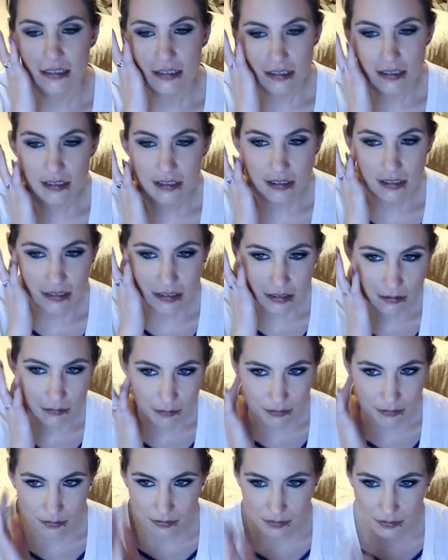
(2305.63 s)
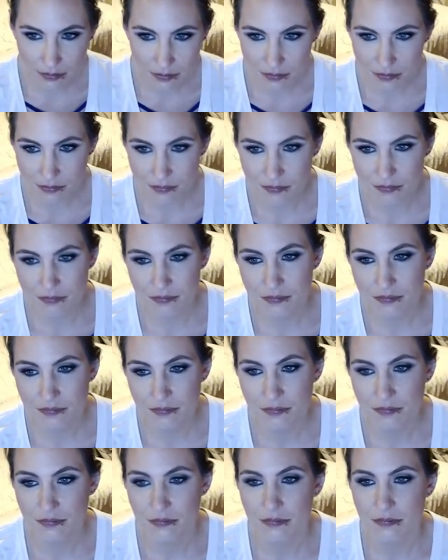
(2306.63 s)

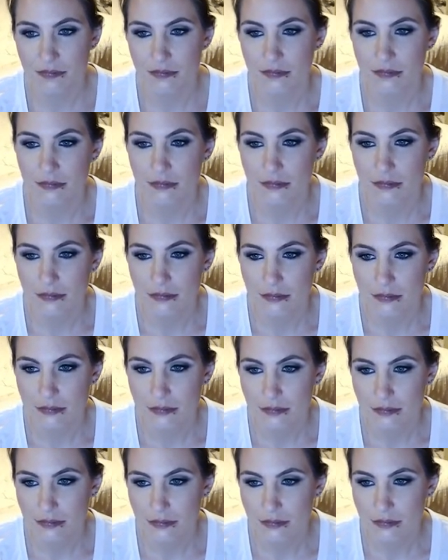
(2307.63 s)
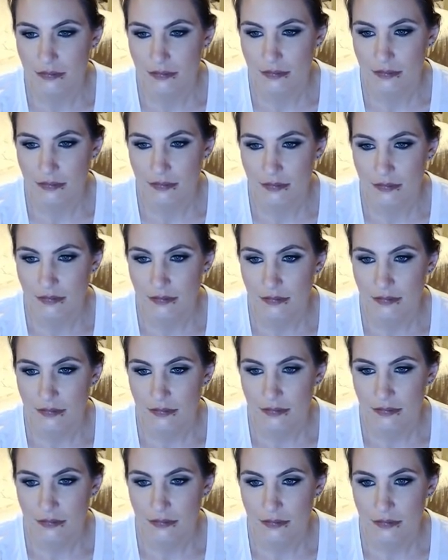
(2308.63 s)

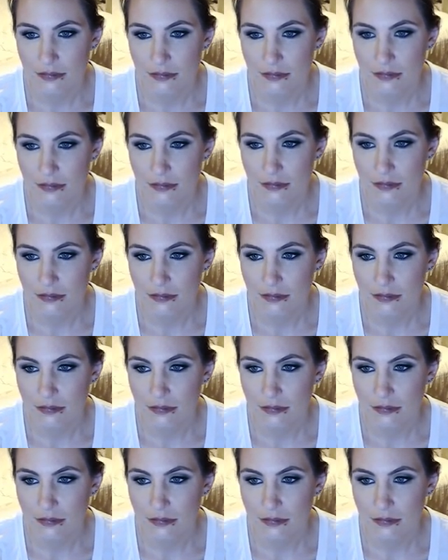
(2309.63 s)
(not speaking)